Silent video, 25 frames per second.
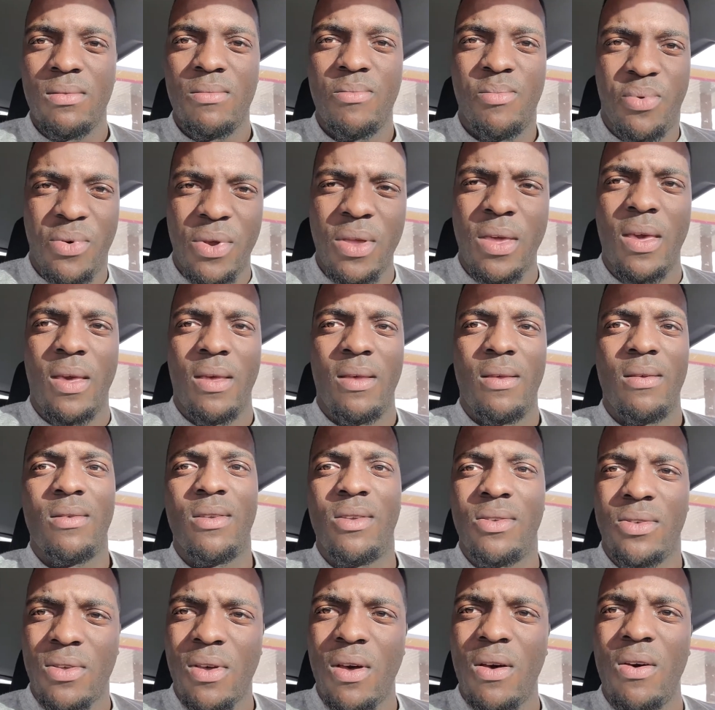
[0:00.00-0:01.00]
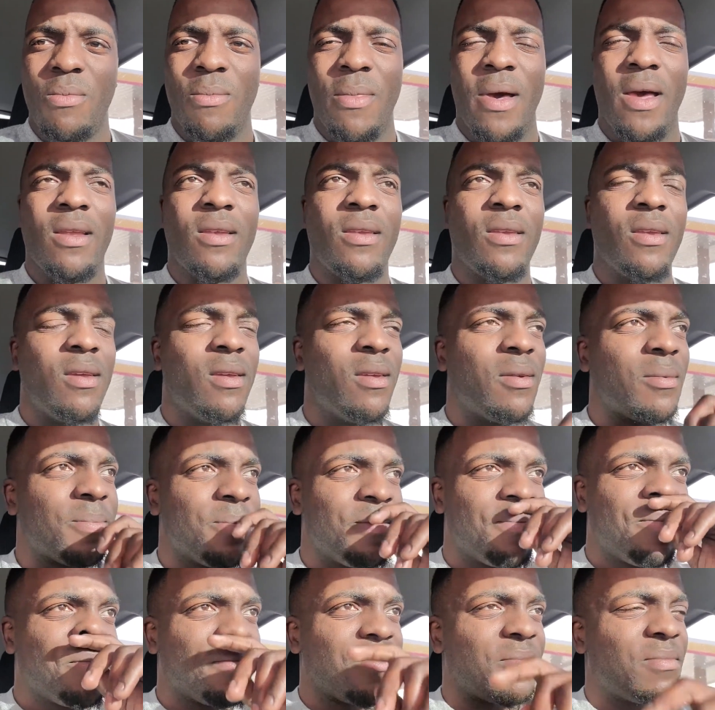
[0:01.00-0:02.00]
Bring it. Let's go, man.
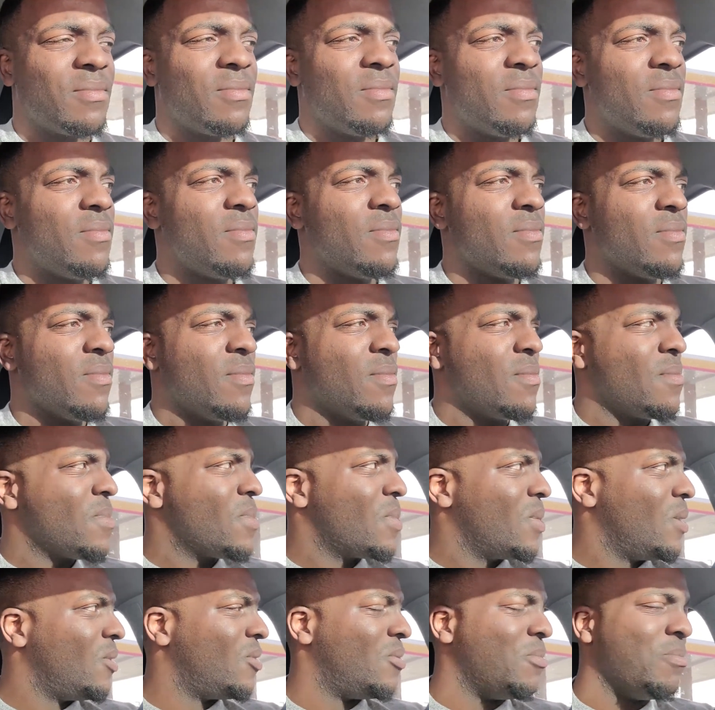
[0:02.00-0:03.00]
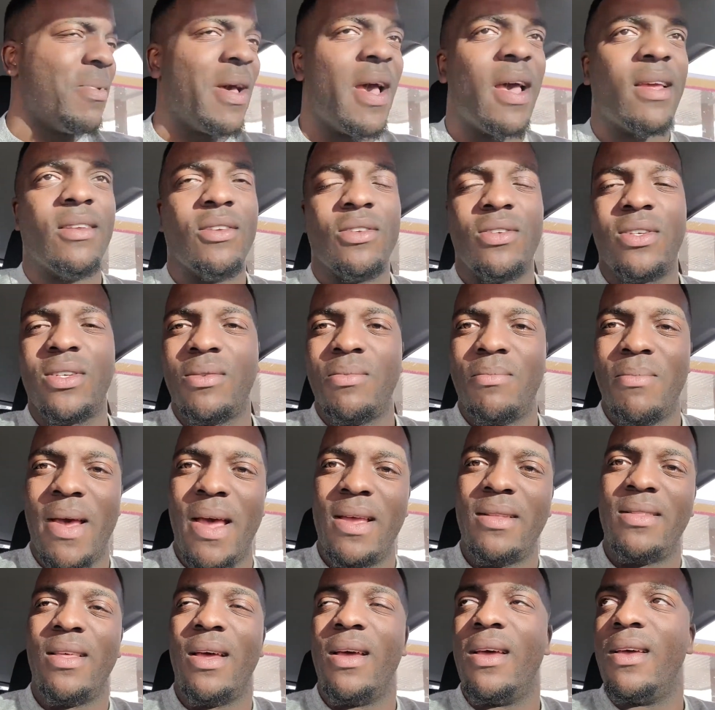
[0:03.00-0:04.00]
It's mad. It's just
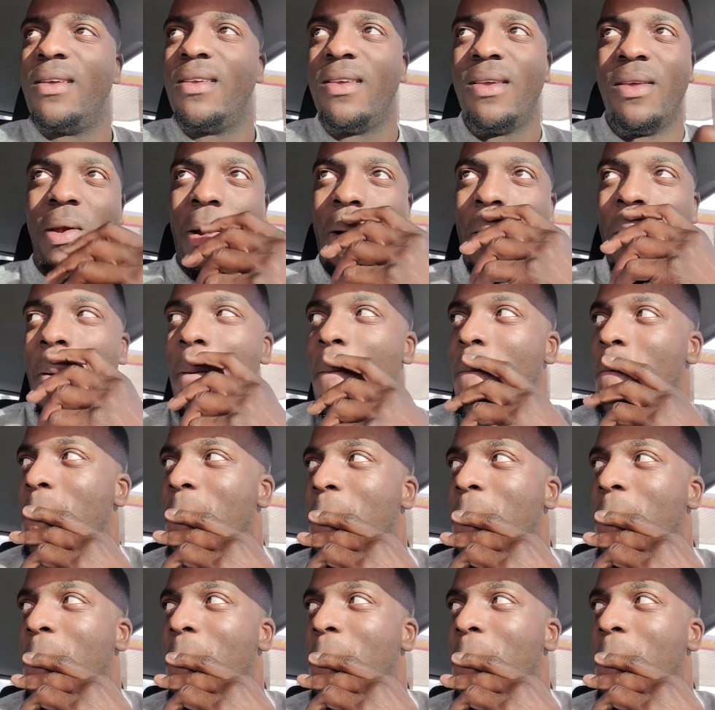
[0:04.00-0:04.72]
mad that, you know,